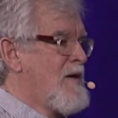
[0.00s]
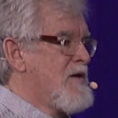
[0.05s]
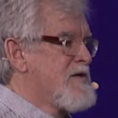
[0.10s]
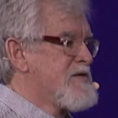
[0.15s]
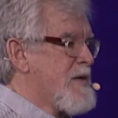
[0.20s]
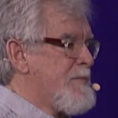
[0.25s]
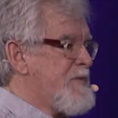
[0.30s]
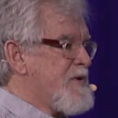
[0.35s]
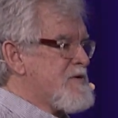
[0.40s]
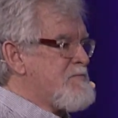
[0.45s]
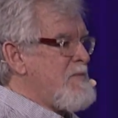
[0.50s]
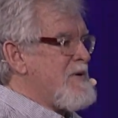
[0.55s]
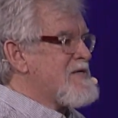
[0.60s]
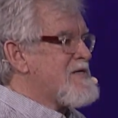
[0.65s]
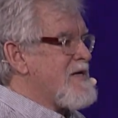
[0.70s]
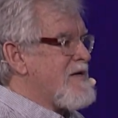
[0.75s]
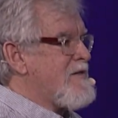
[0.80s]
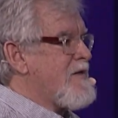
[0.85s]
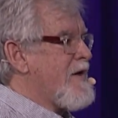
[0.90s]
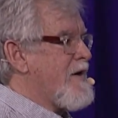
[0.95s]
Something's
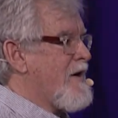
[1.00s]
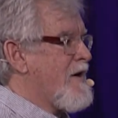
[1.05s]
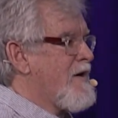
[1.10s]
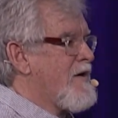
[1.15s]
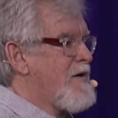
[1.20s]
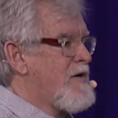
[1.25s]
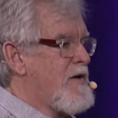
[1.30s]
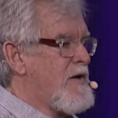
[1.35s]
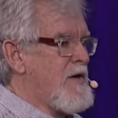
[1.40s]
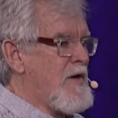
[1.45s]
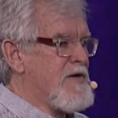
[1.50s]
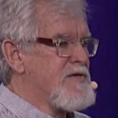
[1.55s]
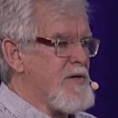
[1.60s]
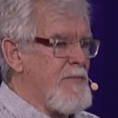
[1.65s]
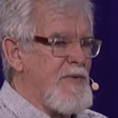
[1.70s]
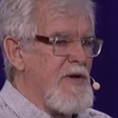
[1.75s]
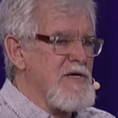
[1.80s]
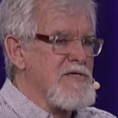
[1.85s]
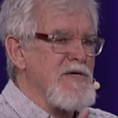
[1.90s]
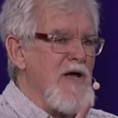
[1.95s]
missing there.
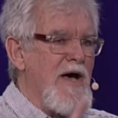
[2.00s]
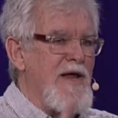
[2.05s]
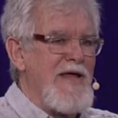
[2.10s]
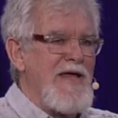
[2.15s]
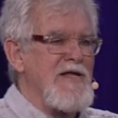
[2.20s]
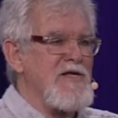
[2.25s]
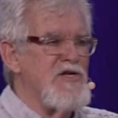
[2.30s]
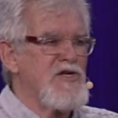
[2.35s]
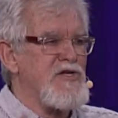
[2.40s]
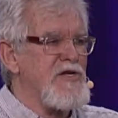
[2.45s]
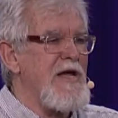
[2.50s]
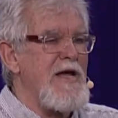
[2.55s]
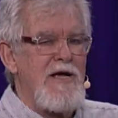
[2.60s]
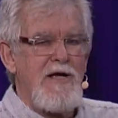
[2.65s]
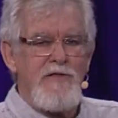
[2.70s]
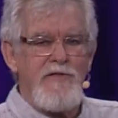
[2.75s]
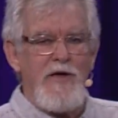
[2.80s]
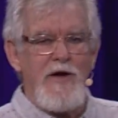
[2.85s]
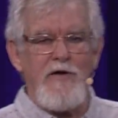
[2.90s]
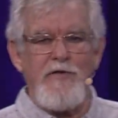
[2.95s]
Something's not in sync
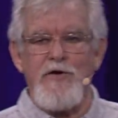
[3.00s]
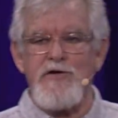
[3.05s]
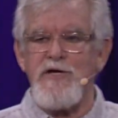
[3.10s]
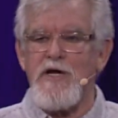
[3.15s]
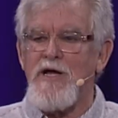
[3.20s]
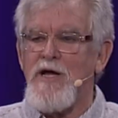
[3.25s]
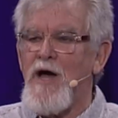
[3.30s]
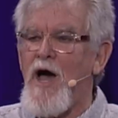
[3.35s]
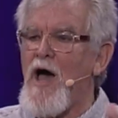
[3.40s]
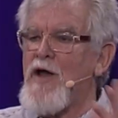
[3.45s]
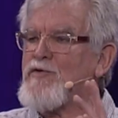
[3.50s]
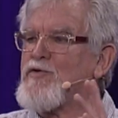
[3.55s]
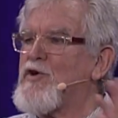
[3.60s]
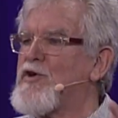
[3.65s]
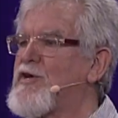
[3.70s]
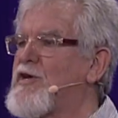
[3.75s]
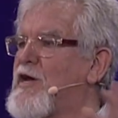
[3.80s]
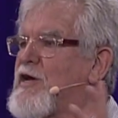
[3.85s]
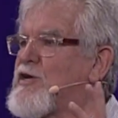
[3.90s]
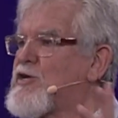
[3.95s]
there. There's a
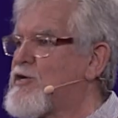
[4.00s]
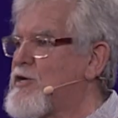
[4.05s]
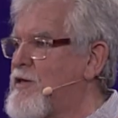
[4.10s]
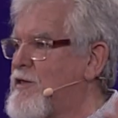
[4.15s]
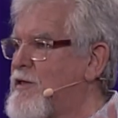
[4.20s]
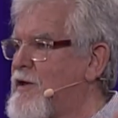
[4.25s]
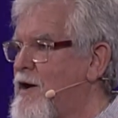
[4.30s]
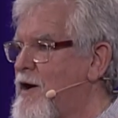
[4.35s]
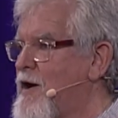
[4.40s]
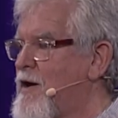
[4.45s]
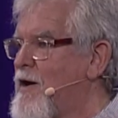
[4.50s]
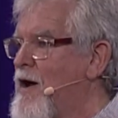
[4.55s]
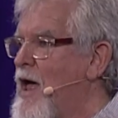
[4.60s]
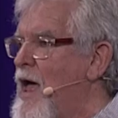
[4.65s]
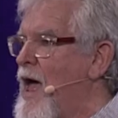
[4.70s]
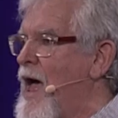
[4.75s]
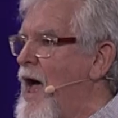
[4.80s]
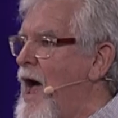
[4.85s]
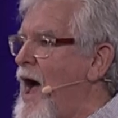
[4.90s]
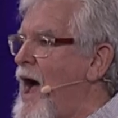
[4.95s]
contradiction there.
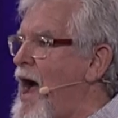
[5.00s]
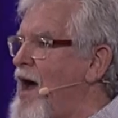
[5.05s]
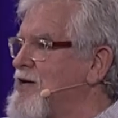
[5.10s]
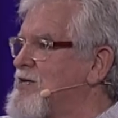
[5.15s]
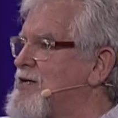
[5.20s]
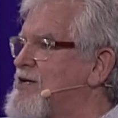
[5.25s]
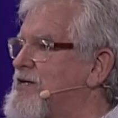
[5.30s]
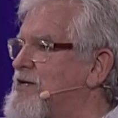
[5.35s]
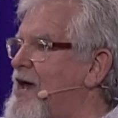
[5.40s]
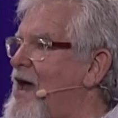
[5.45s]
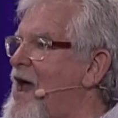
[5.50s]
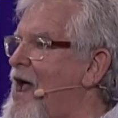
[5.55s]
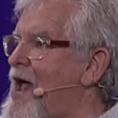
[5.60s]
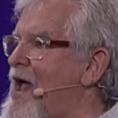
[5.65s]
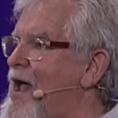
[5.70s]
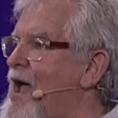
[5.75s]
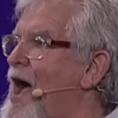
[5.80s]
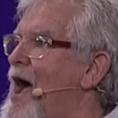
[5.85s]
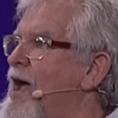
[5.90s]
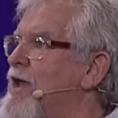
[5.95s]
I
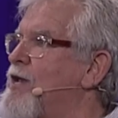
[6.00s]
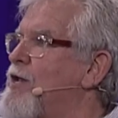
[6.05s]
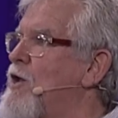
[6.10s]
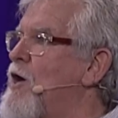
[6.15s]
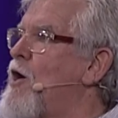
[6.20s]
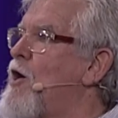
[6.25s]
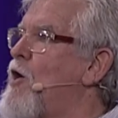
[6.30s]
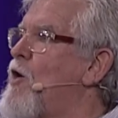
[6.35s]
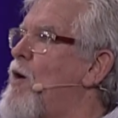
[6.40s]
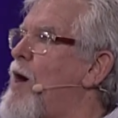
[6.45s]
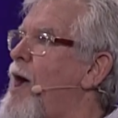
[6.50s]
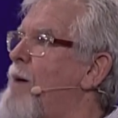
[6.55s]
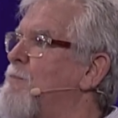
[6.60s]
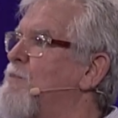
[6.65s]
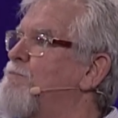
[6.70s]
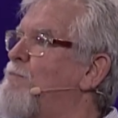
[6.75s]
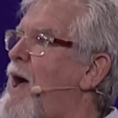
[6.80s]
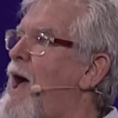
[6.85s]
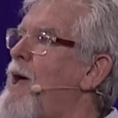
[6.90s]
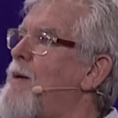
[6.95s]
say I know I'm
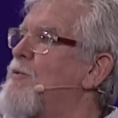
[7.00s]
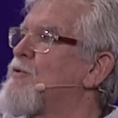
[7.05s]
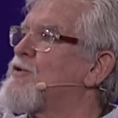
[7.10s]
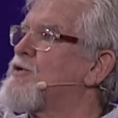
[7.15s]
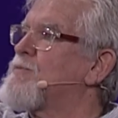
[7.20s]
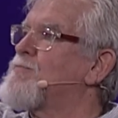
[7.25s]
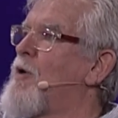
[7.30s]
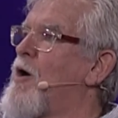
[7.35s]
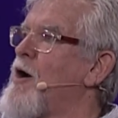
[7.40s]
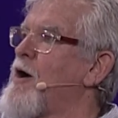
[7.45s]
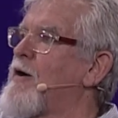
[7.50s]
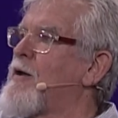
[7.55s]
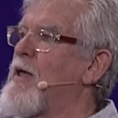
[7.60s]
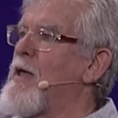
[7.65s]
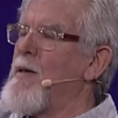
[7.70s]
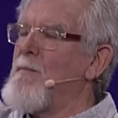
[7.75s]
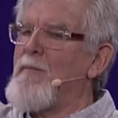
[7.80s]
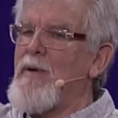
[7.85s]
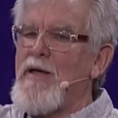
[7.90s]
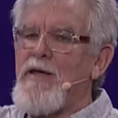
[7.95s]
Bible smart,
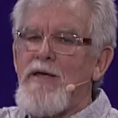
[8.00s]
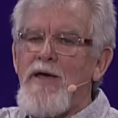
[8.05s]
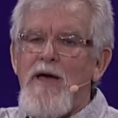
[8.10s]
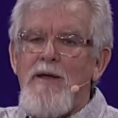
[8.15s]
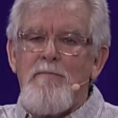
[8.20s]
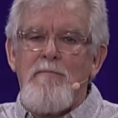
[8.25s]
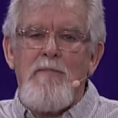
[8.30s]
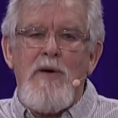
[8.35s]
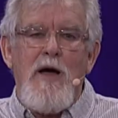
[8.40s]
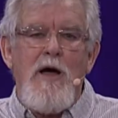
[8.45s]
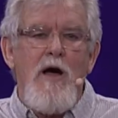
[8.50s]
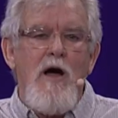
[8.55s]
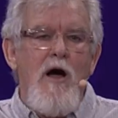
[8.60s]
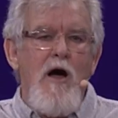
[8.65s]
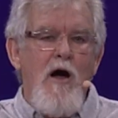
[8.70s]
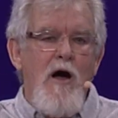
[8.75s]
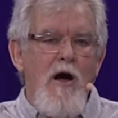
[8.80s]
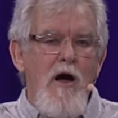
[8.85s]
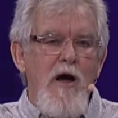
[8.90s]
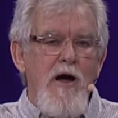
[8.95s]
but yet my
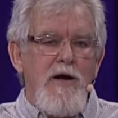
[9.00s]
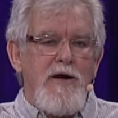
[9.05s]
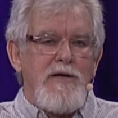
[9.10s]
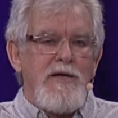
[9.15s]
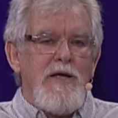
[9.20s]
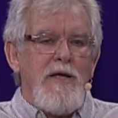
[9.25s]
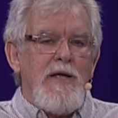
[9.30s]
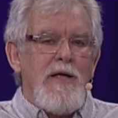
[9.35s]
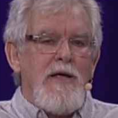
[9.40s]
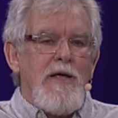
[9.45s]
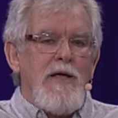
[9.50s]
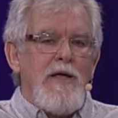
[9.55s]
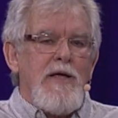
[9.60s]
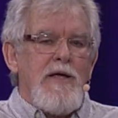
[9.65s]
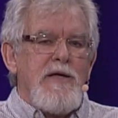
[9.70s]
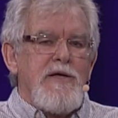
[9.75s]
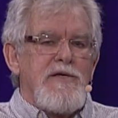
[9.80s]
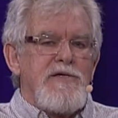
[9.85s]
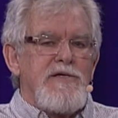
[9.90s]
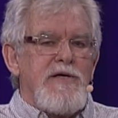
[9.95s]
heart
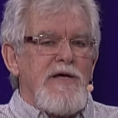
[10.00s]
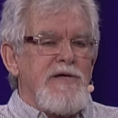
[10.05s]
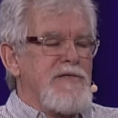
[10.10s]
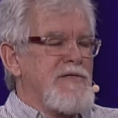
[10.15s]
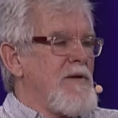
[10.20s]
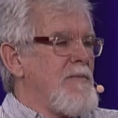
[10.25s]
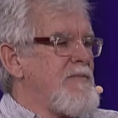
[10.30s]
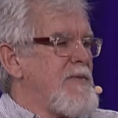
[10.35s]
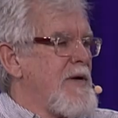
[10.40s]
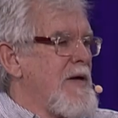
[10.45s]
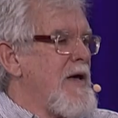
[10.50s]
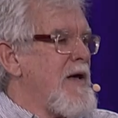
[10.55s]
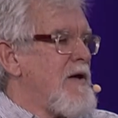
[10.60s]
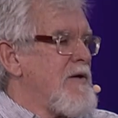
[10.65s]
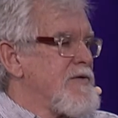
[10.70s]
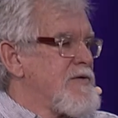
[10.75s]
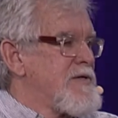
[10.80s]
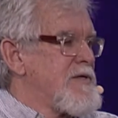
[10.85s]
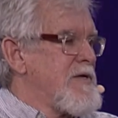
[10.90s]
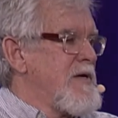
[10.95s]
says something
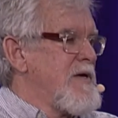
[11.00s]
else.